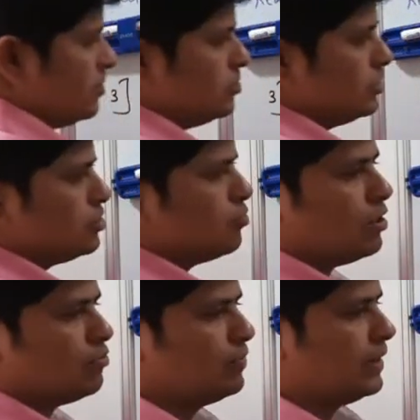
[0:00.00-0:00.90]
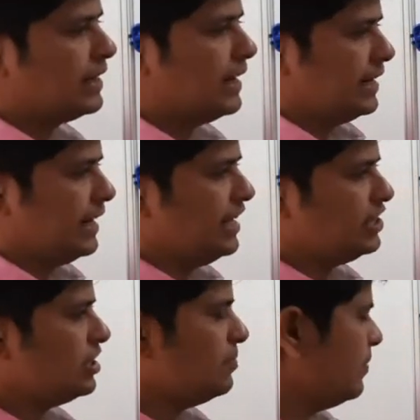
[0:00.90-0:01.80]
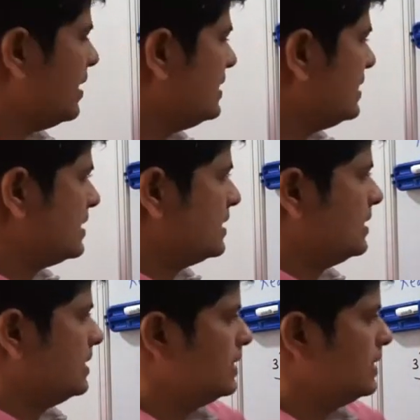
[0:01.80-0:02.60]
So this what we will get, NH3 plus